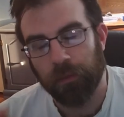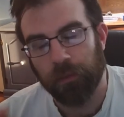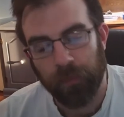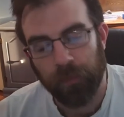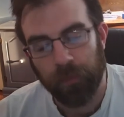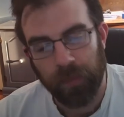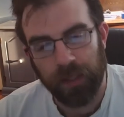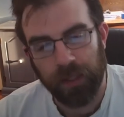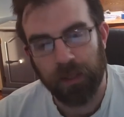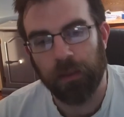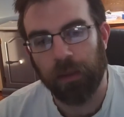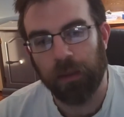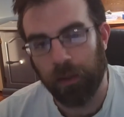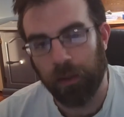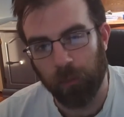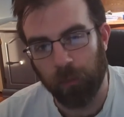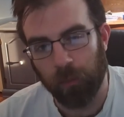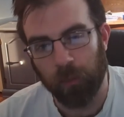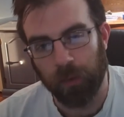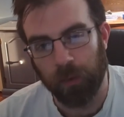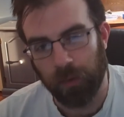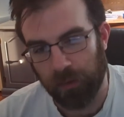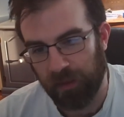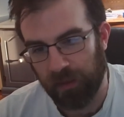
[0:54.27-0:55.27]
me and
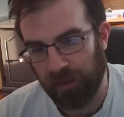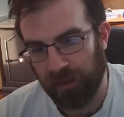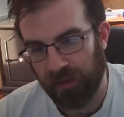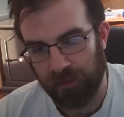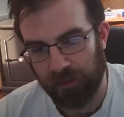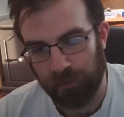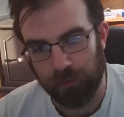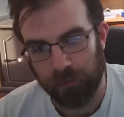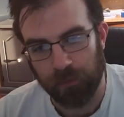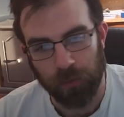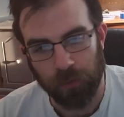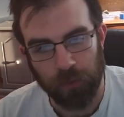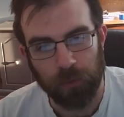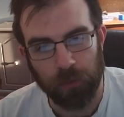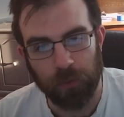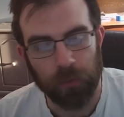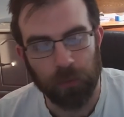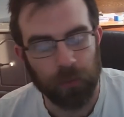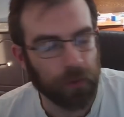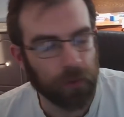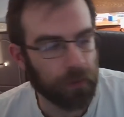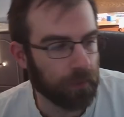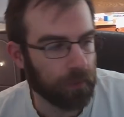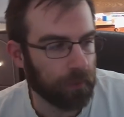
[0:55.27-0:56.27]
him, when digging
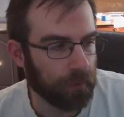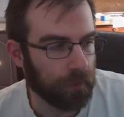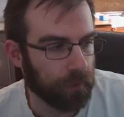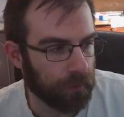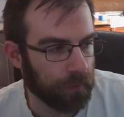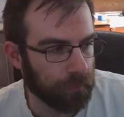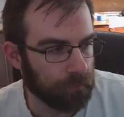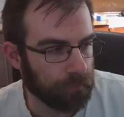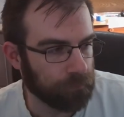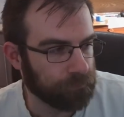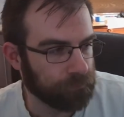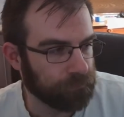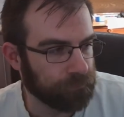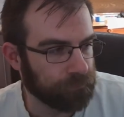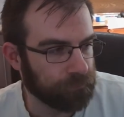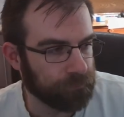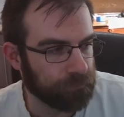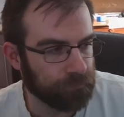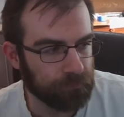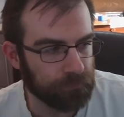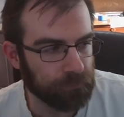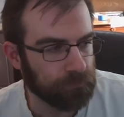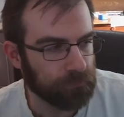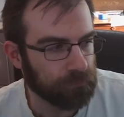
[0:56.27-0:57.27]
through her
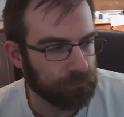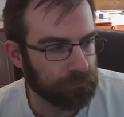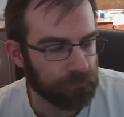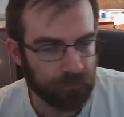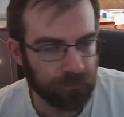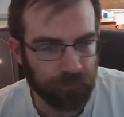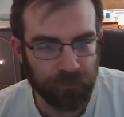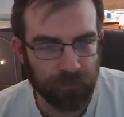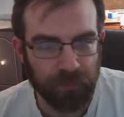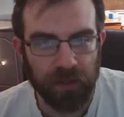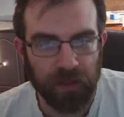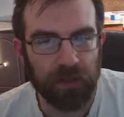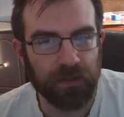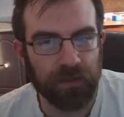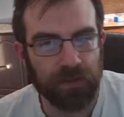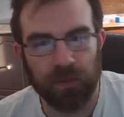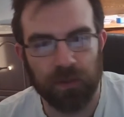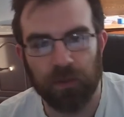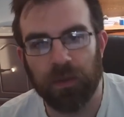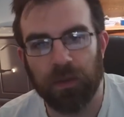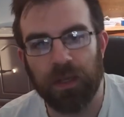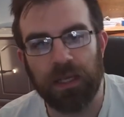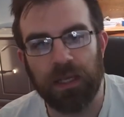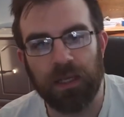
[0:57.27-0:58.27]

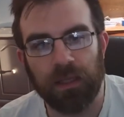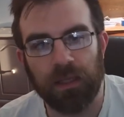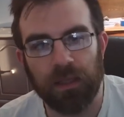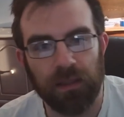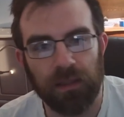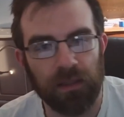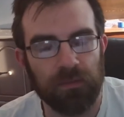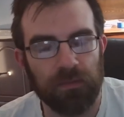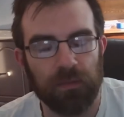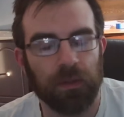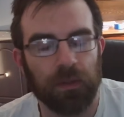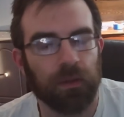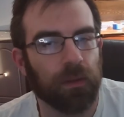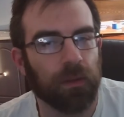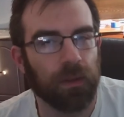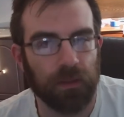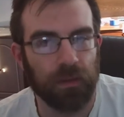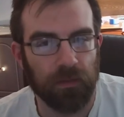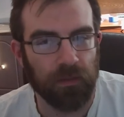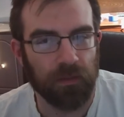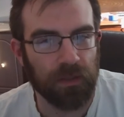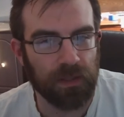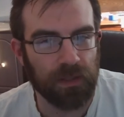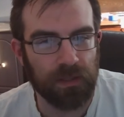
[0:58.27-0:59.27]
history, even going
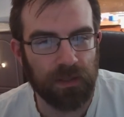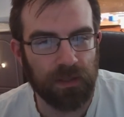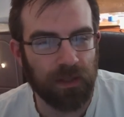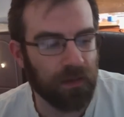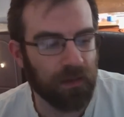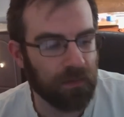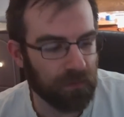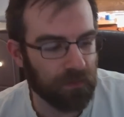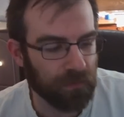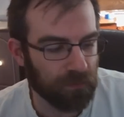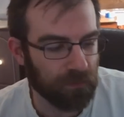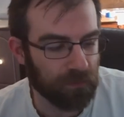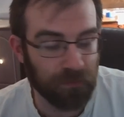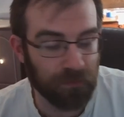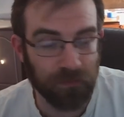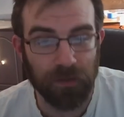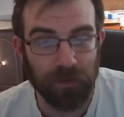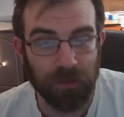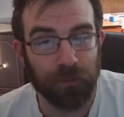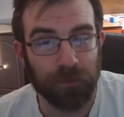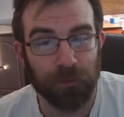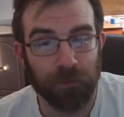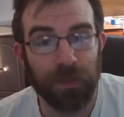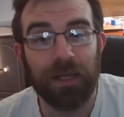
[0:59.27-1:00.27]
to the extent of
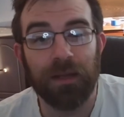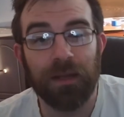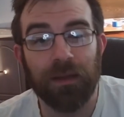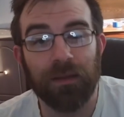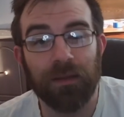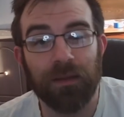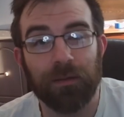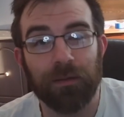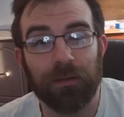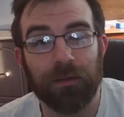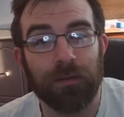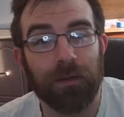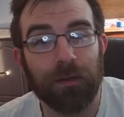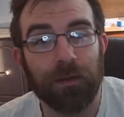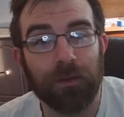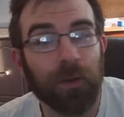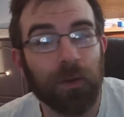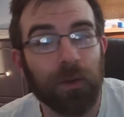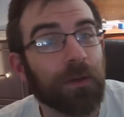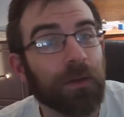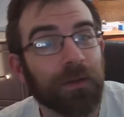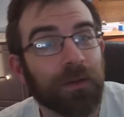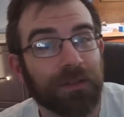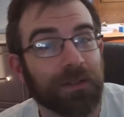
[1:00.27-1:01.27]
like reading her
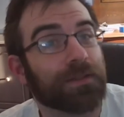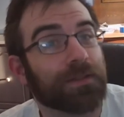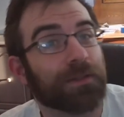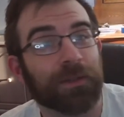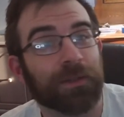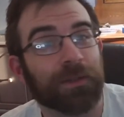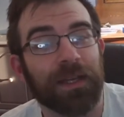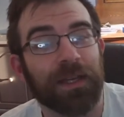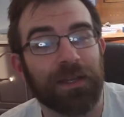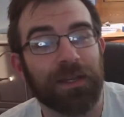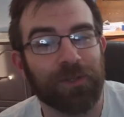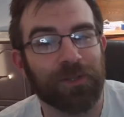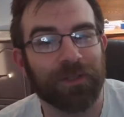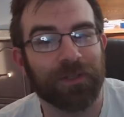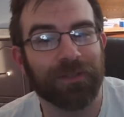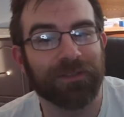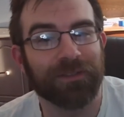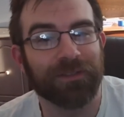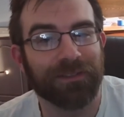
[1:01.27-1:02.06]
doctoral dissertation,